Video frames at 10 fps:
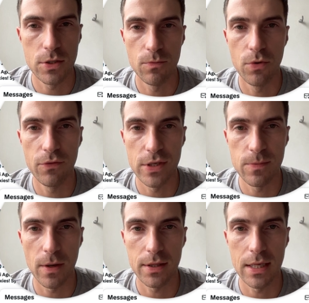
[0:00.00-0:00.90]
to briefly
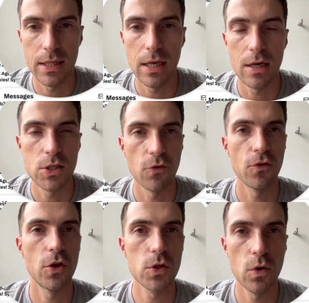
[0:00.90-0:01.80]
spotlight here, so for
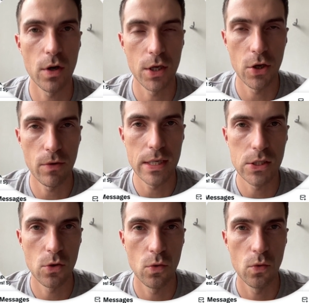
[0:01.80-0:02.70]
those who are curious,
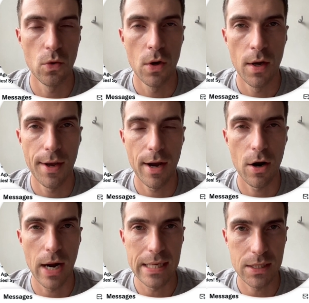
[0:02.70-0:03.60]
who
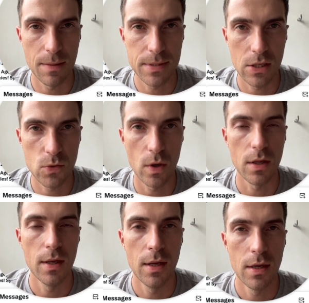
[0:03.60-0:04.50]
are asking themselves,
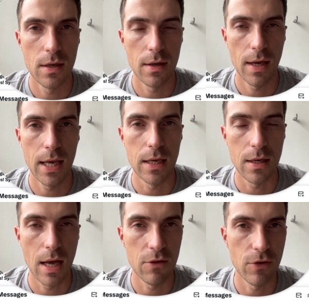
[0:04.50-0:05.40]
well, hey
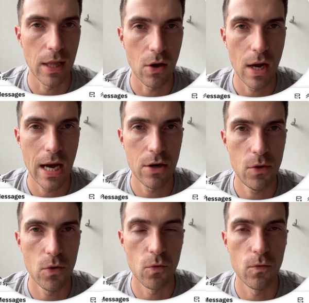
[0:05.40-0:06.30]
Alpha, like how do
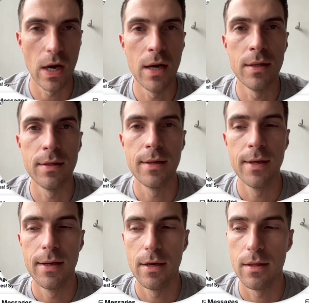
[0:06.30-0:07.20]
you run
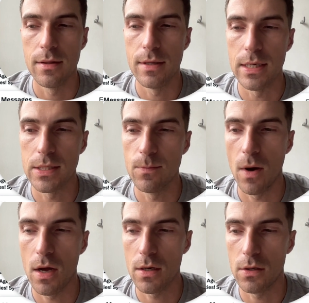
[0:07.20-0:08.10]
this
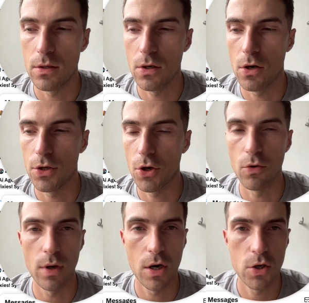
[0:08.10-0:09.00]
model on your
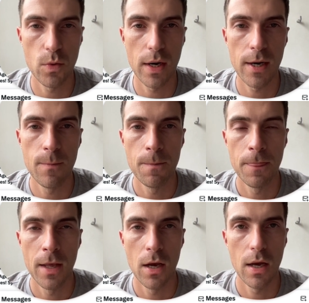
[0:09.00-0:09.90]
own hardware?
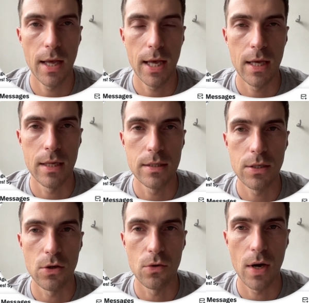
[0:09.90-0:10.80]
And you know,